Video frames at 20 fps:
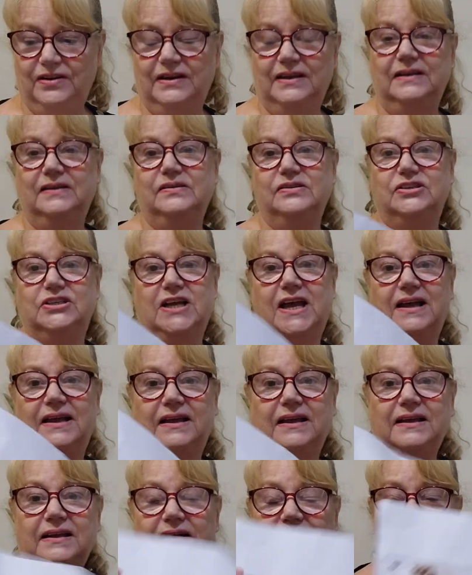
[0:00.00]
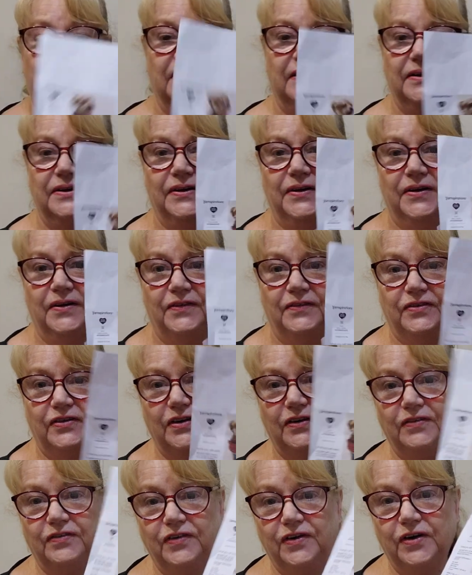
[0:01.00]
little jacket for a
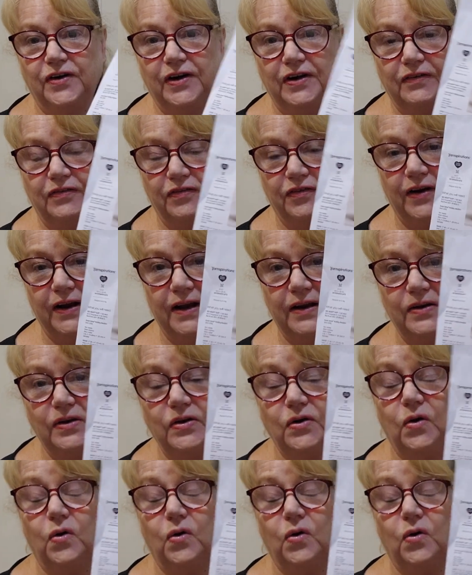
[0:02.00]
furry friend.